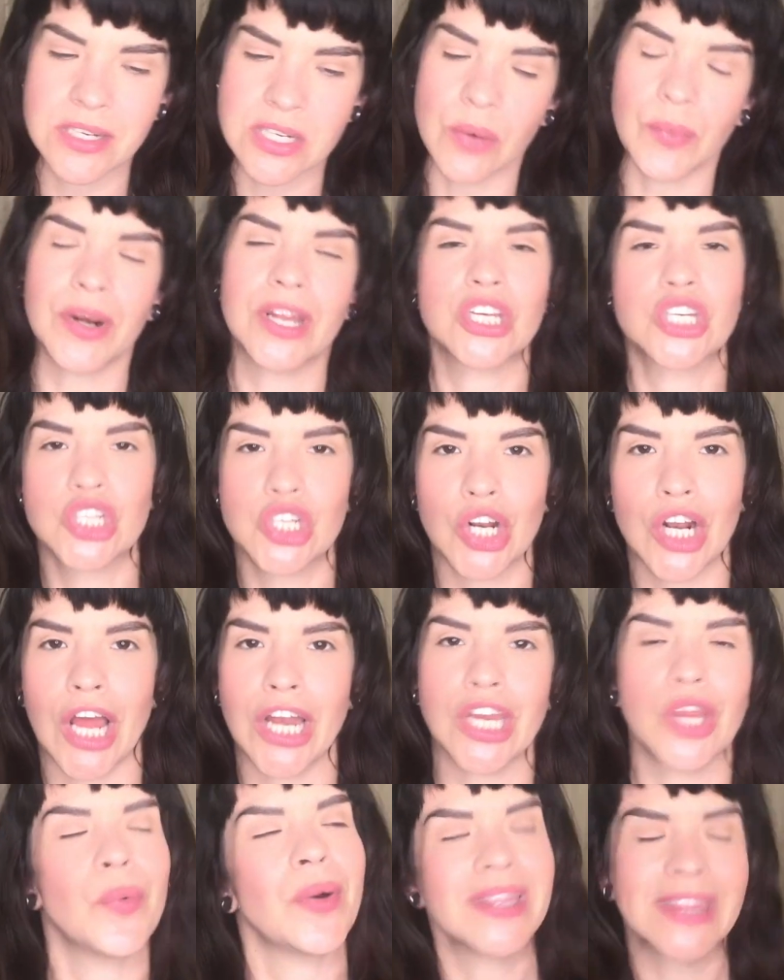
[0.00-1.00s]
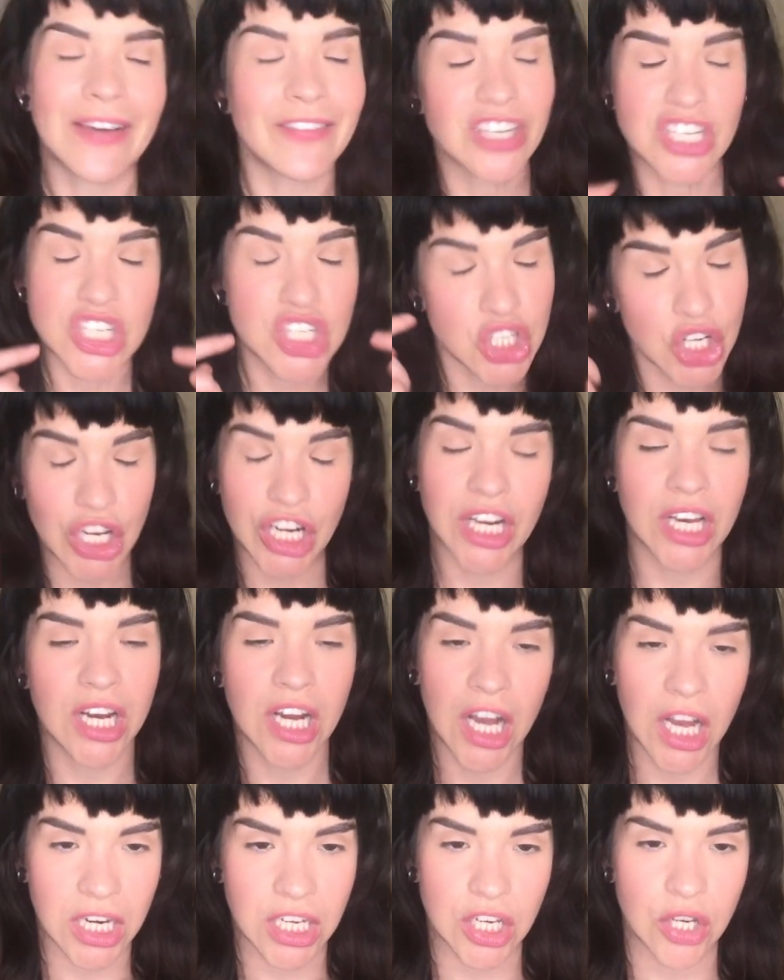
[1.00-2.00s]
Don't want to should on you. I'll never should
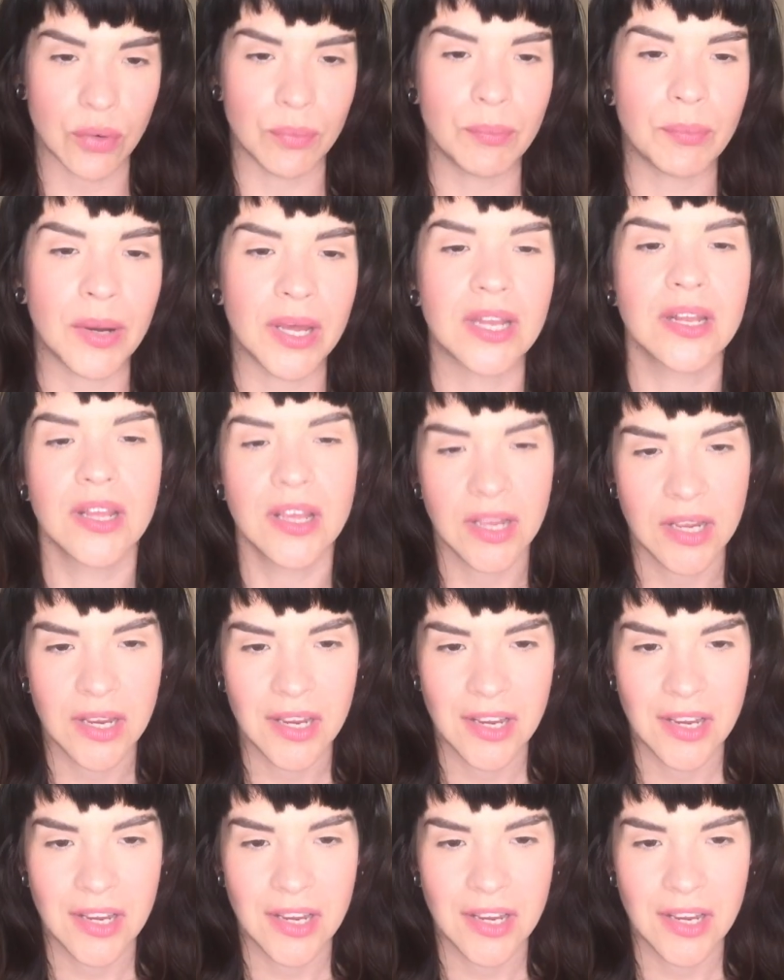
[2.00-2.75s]
on you, but